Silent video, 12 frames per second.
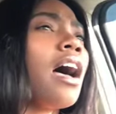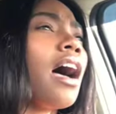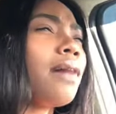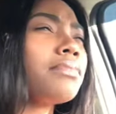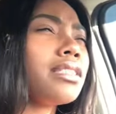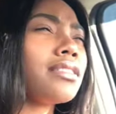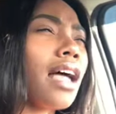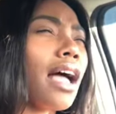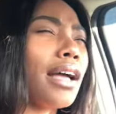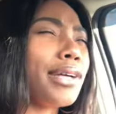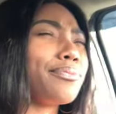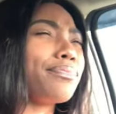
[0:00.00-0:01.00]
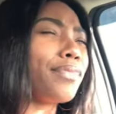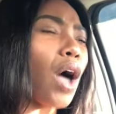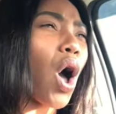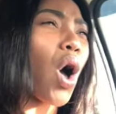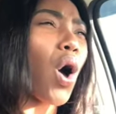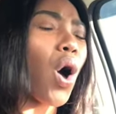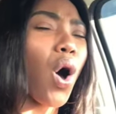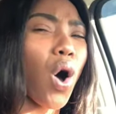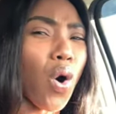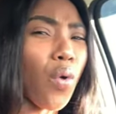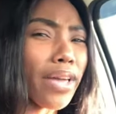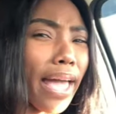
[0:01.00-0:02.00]
I'm just like,
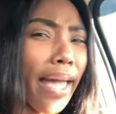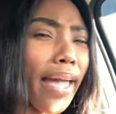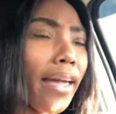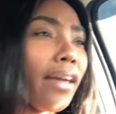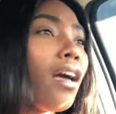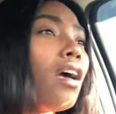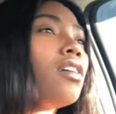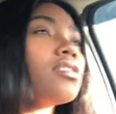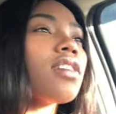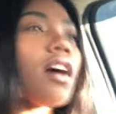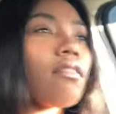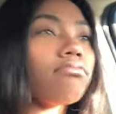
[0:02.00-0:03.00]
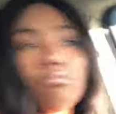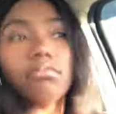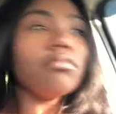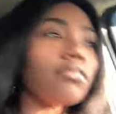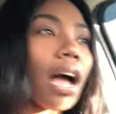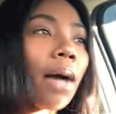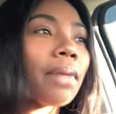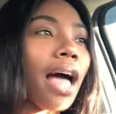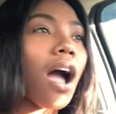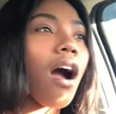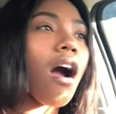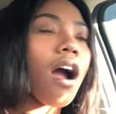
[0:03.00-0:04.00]
okay. So I'm
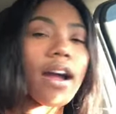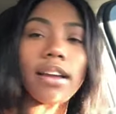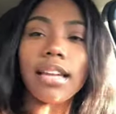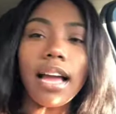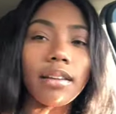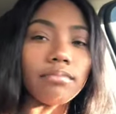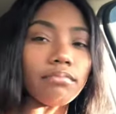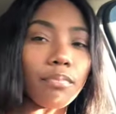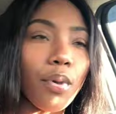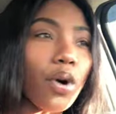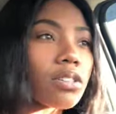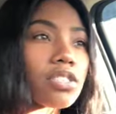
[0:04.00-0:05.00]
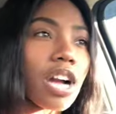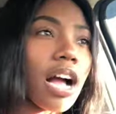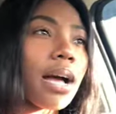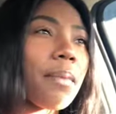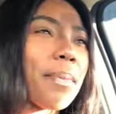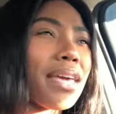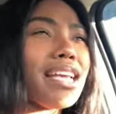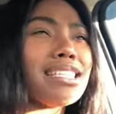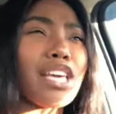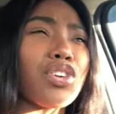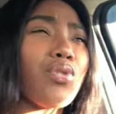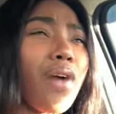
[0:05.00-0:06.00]
like, all right, like bulls trying to come at me. He's
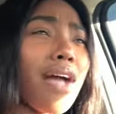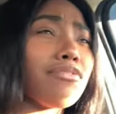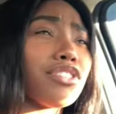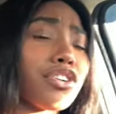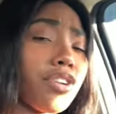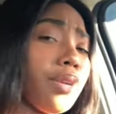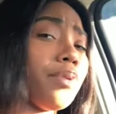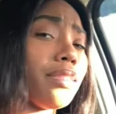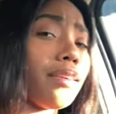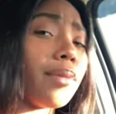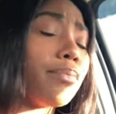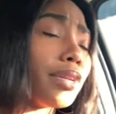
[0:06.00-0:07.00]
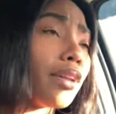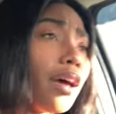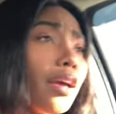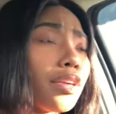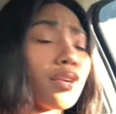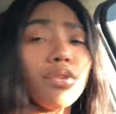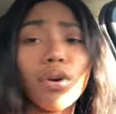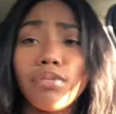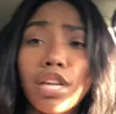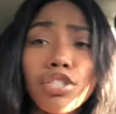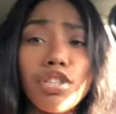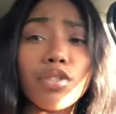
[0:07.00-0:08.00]
like, you don't have to agree with it, but like, you know,
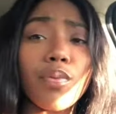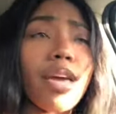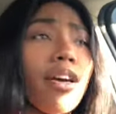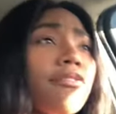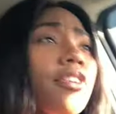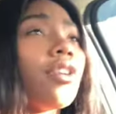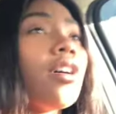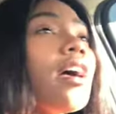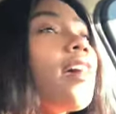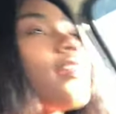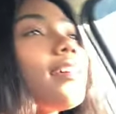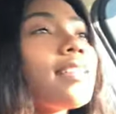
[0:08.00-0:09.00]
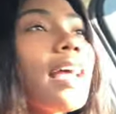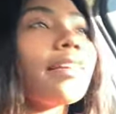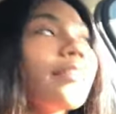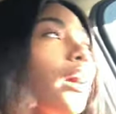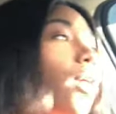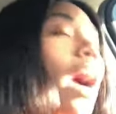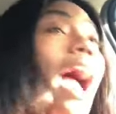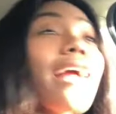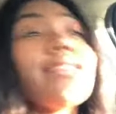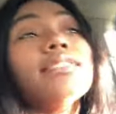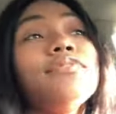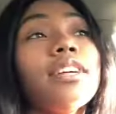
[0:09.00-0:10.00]
that's just the way I feel. And I was like, no, I
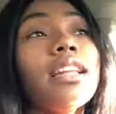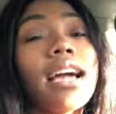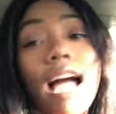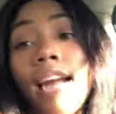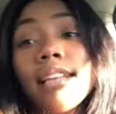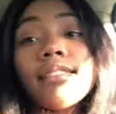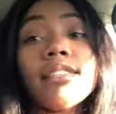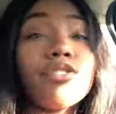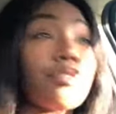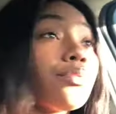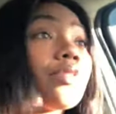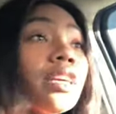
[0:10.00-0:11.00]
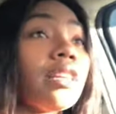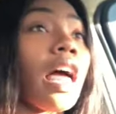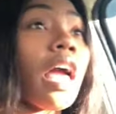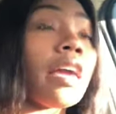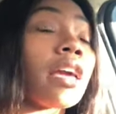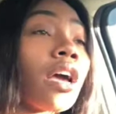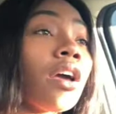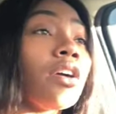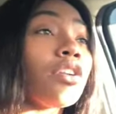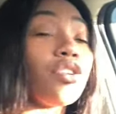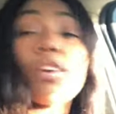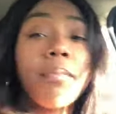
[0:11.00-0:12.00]
just feel like honestly, truly, like
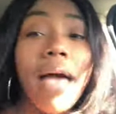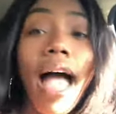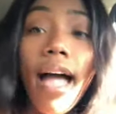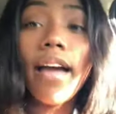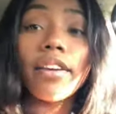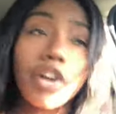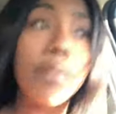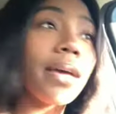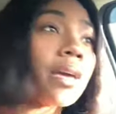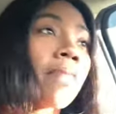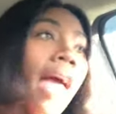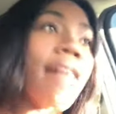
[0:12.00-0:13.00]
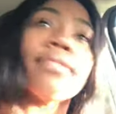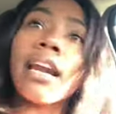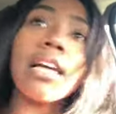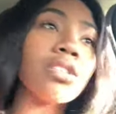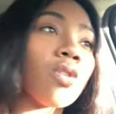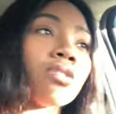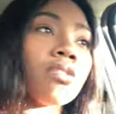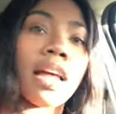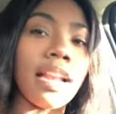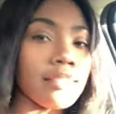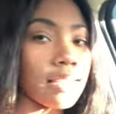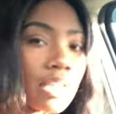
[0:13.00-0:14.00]
you're mad. You're big mad that I told you
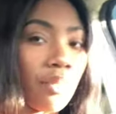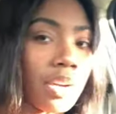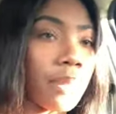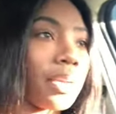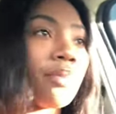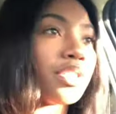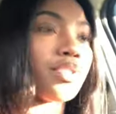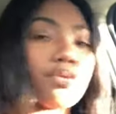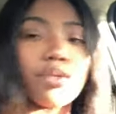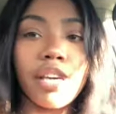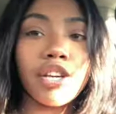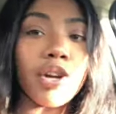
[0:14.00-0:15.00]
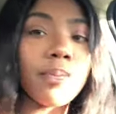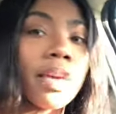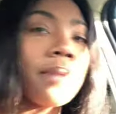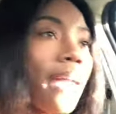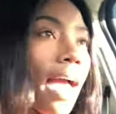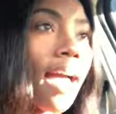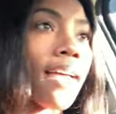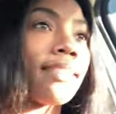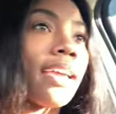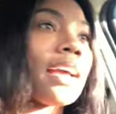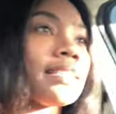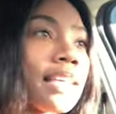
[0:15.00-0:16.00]
that I didn't want to be with you. Like you're a big mad
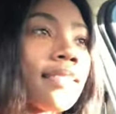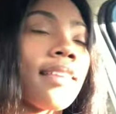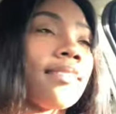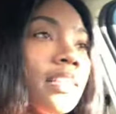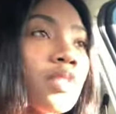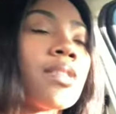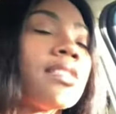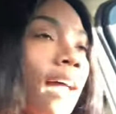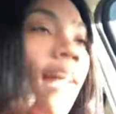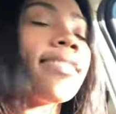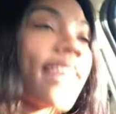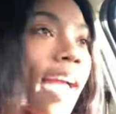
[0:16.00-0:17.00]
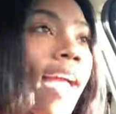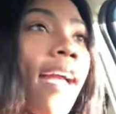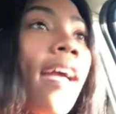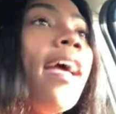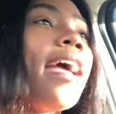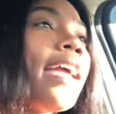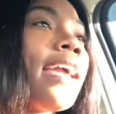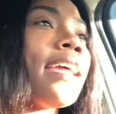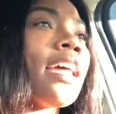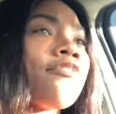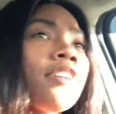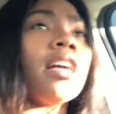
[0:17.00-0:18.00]
that I said that this was not that.
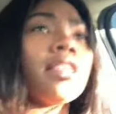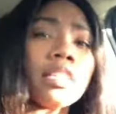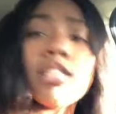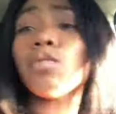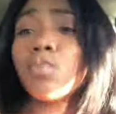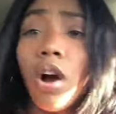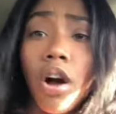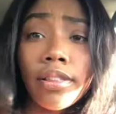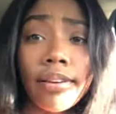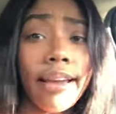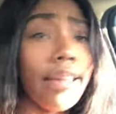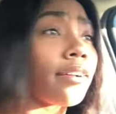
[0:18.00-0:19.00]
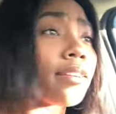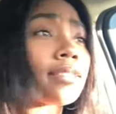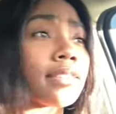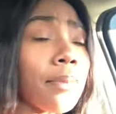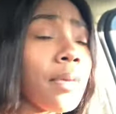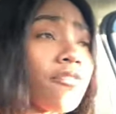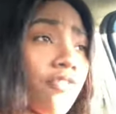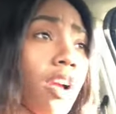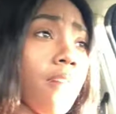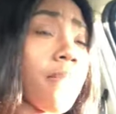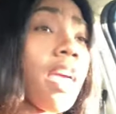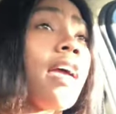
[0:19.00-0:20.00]
And I feel like this is where all of your anger is stemming
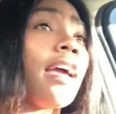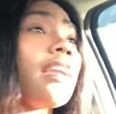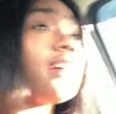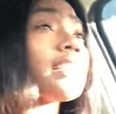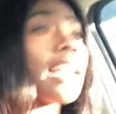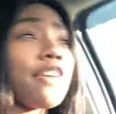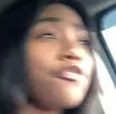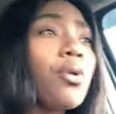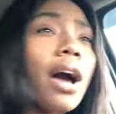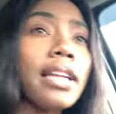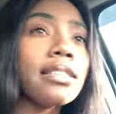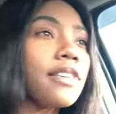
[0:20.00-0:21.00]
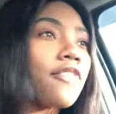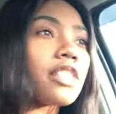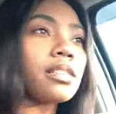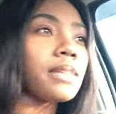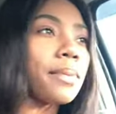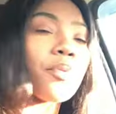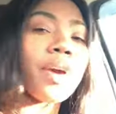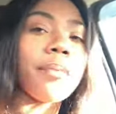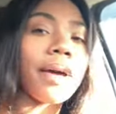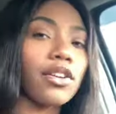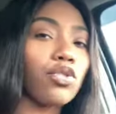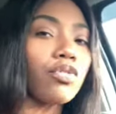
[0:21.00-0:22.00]
from. And I was like, if you honestly felt some type of way
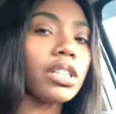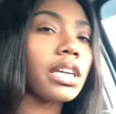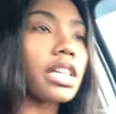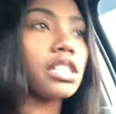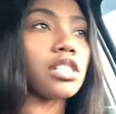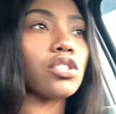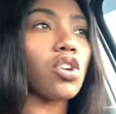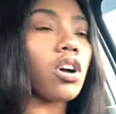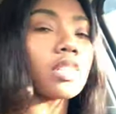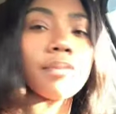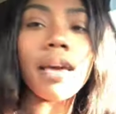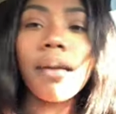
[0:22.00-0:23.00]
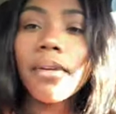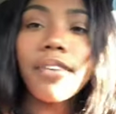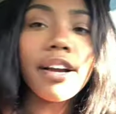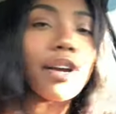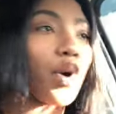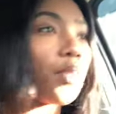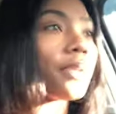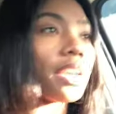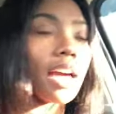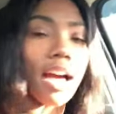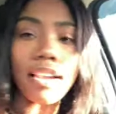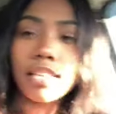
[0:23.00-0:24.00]
about it, you really could have just talked to me. I'm a very open
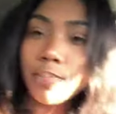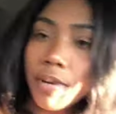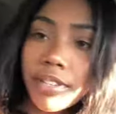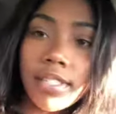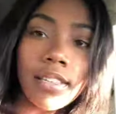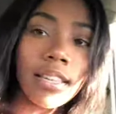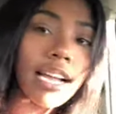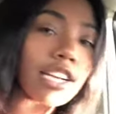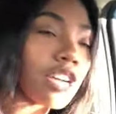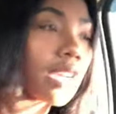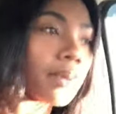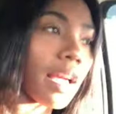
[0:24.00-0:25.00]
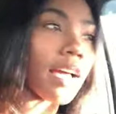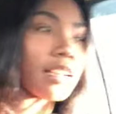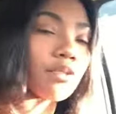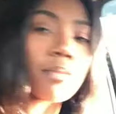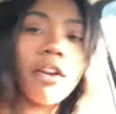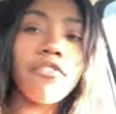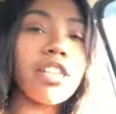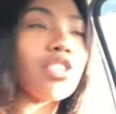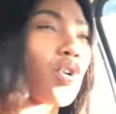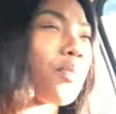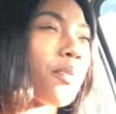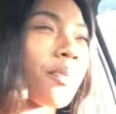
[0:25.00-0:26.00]
and honest person. Like I try to be honest with my friends,
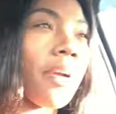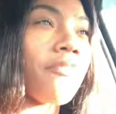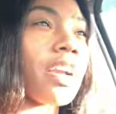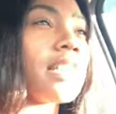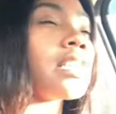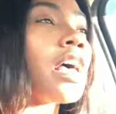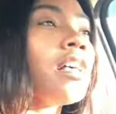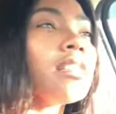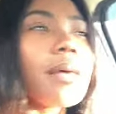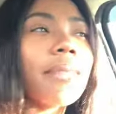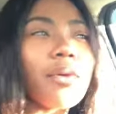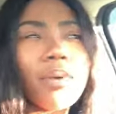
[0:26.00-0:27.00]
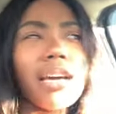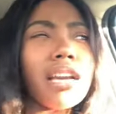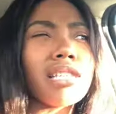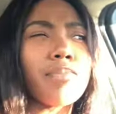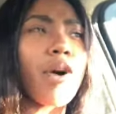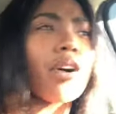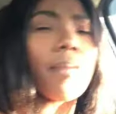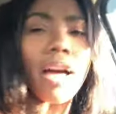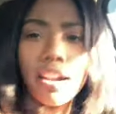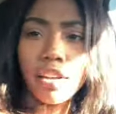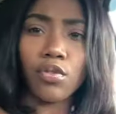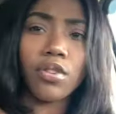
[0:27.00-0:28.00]
open with my friends. So I'm like, we could have spoke
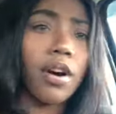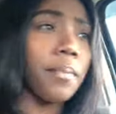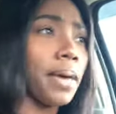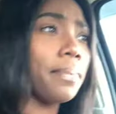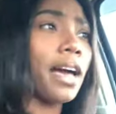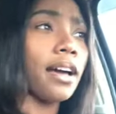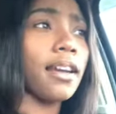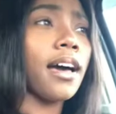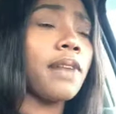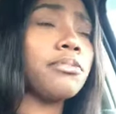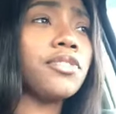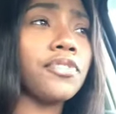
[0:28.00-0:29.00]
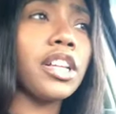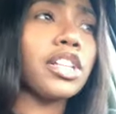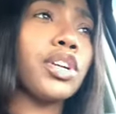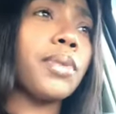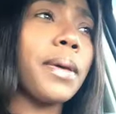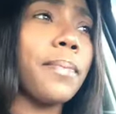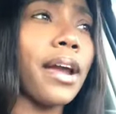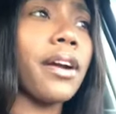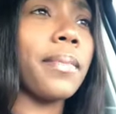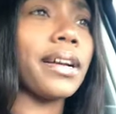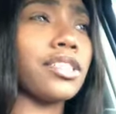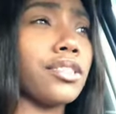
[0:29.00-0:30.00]
about it, you know, and maybe I could have helped you feel a little bit better
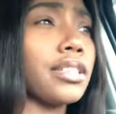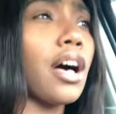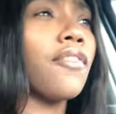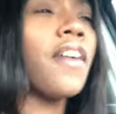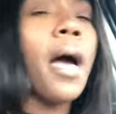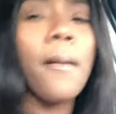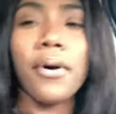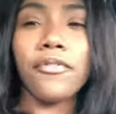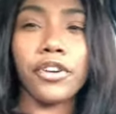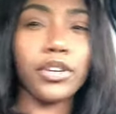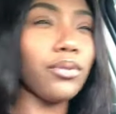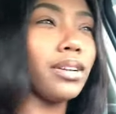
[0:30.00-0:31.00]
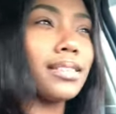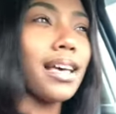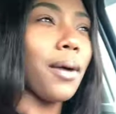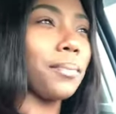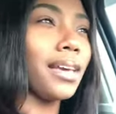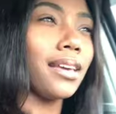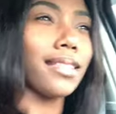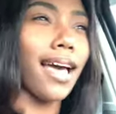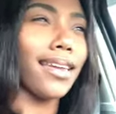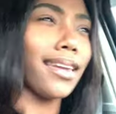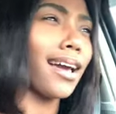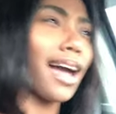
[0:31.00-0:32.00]
about yourself. But for you to tell me
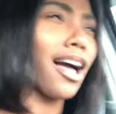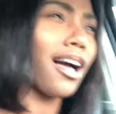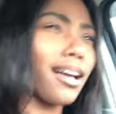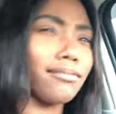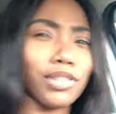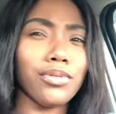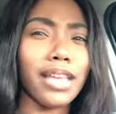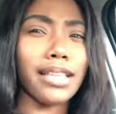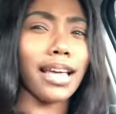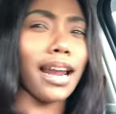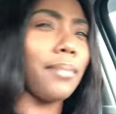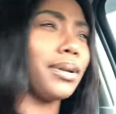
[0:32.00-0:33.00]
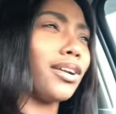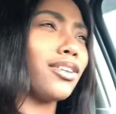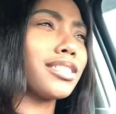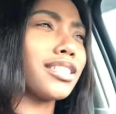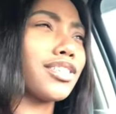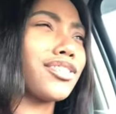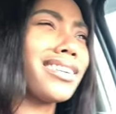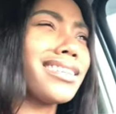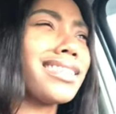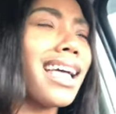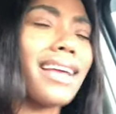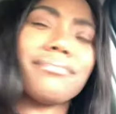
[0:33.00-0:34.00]
that like I you think that I belong to the
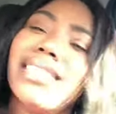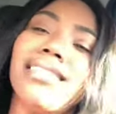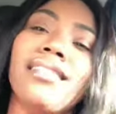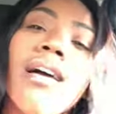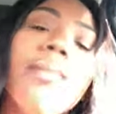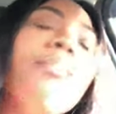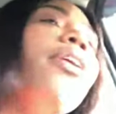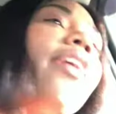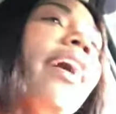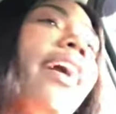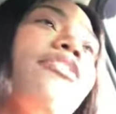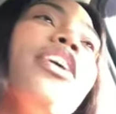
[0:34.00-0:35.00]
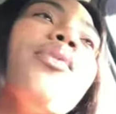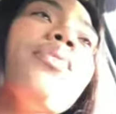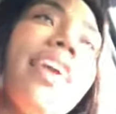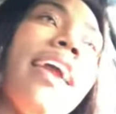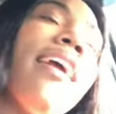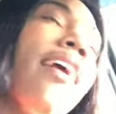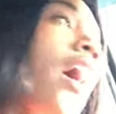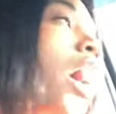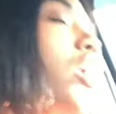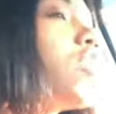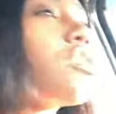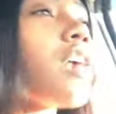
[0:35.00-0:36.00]
streets, like, boy, if you don't get
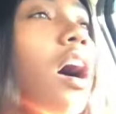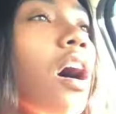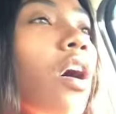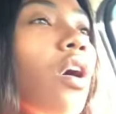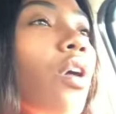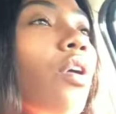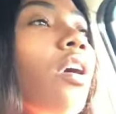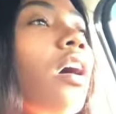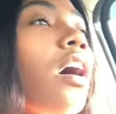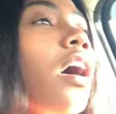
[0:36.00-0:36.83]
so